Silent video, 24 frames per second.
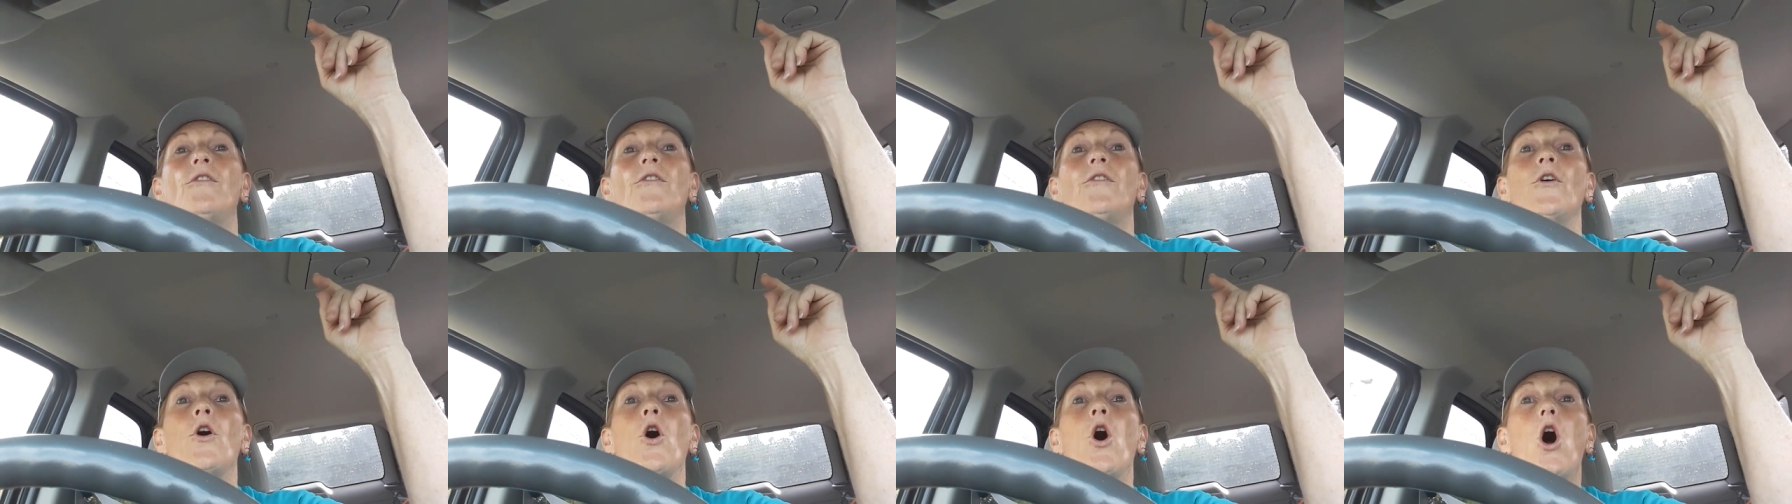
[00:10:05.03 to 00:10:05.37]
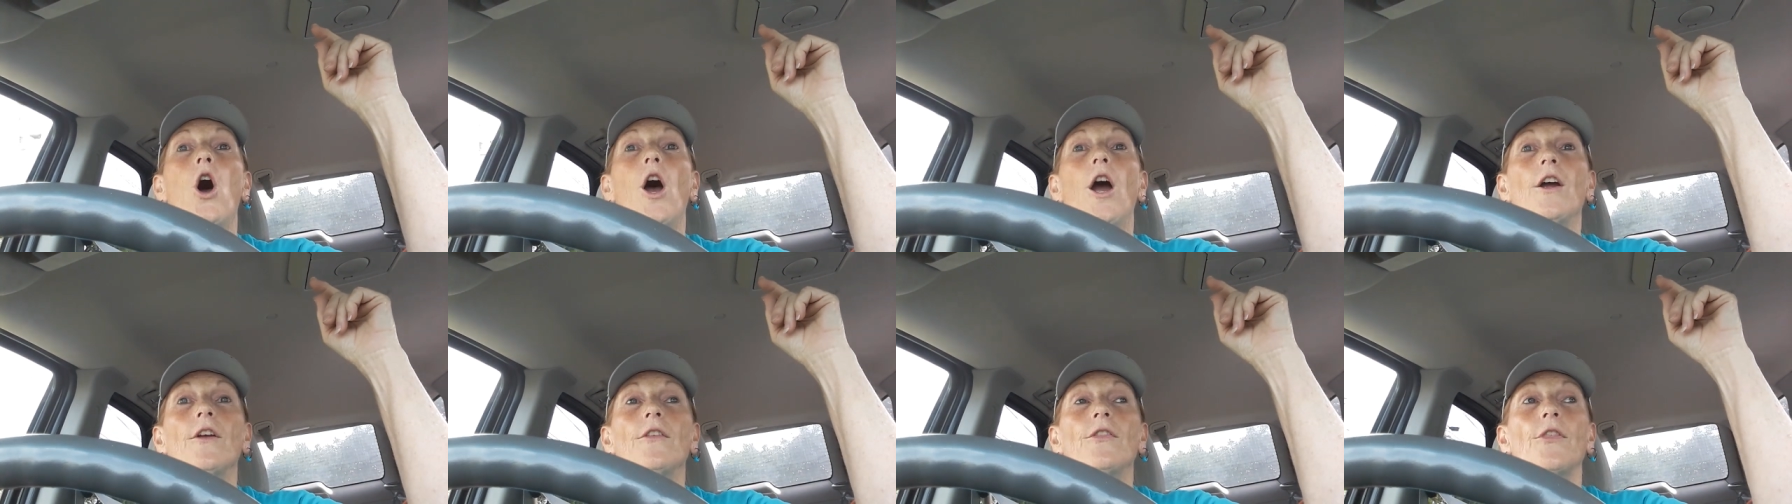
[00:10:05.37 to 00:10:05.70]

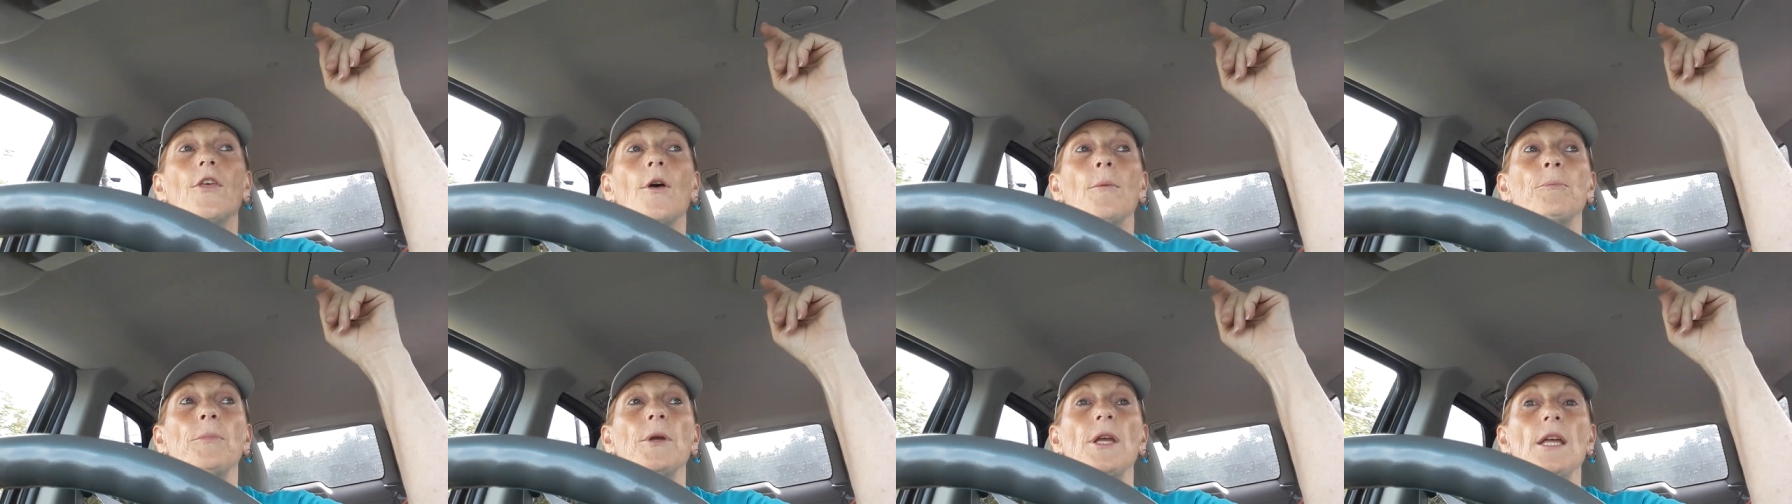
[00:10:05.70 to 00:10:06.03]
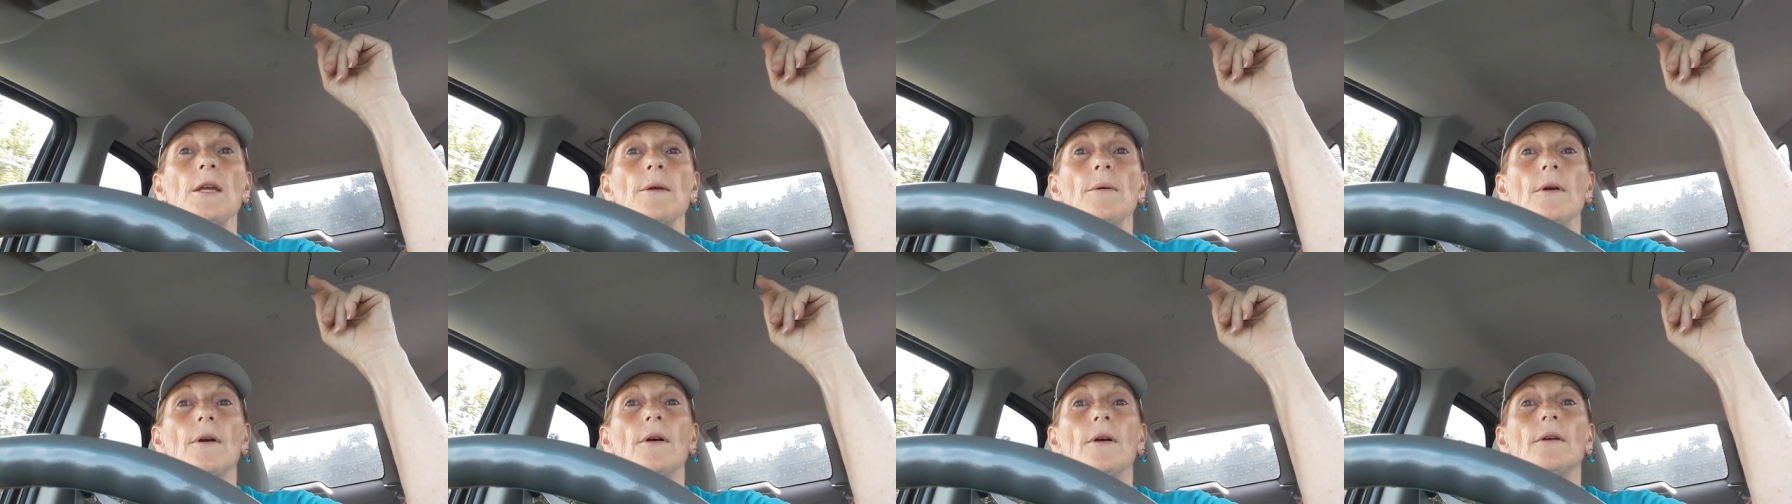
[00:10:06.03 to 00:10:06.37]
for the
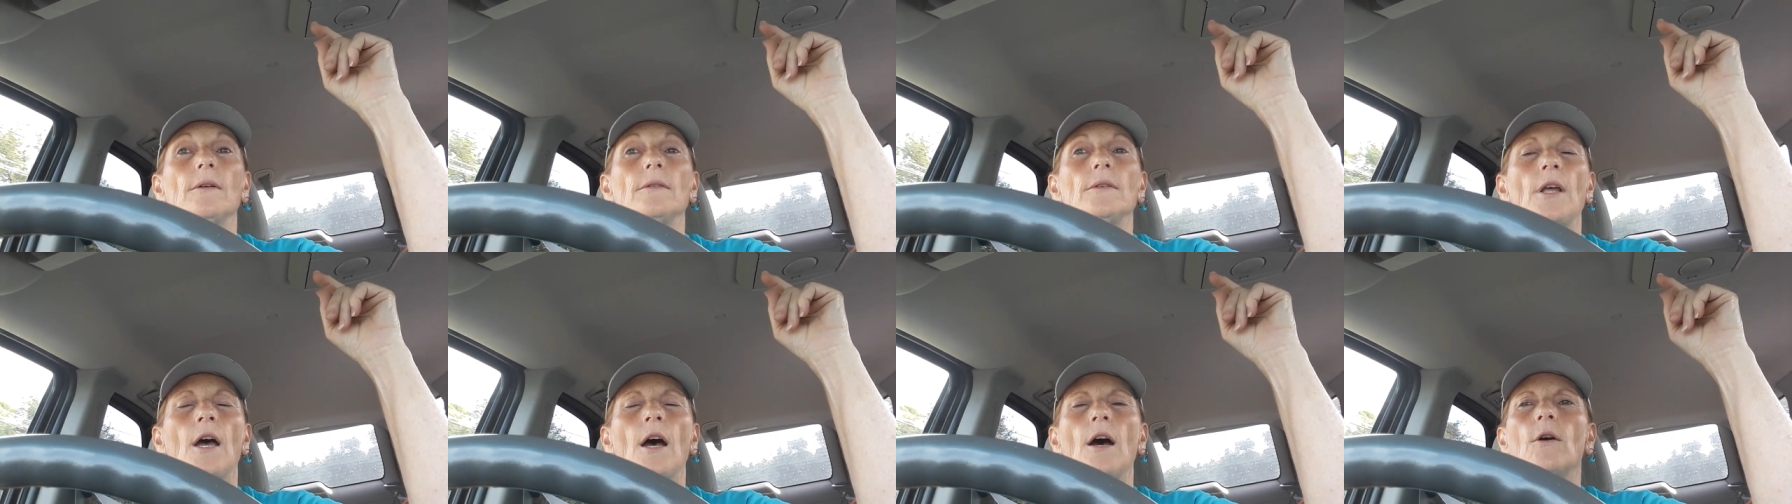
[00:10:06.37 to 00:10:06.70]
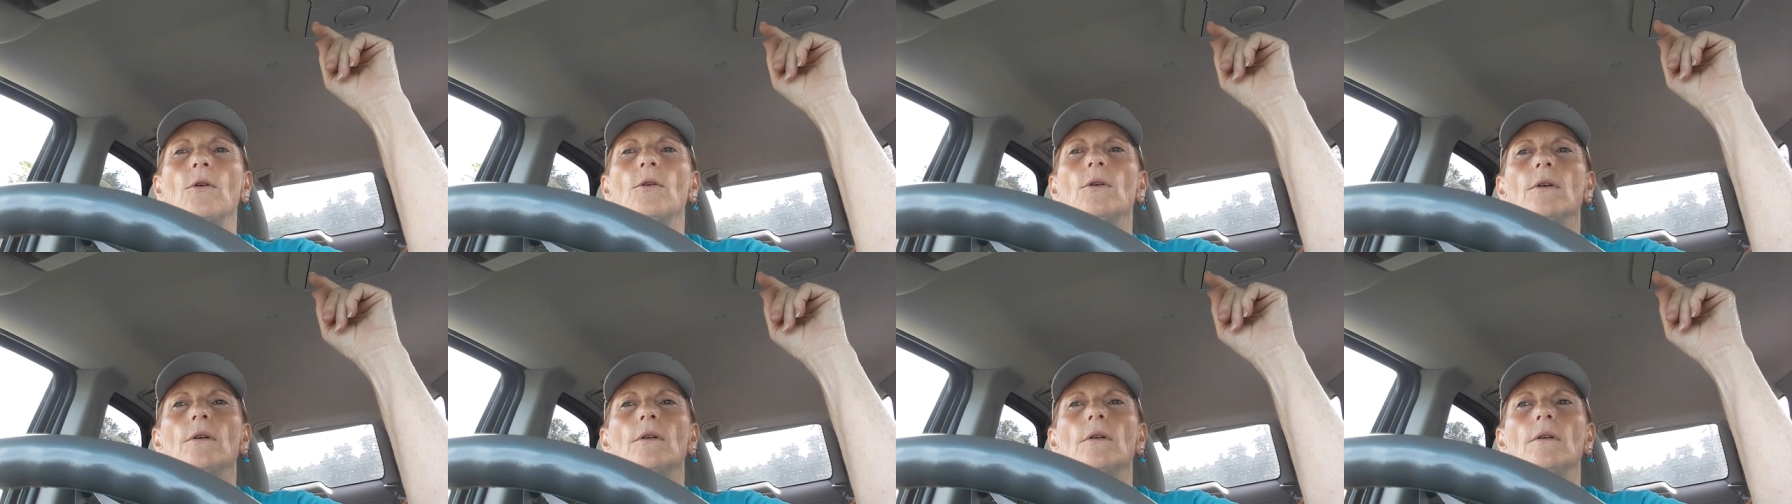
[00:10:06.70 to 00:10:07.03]
people. No.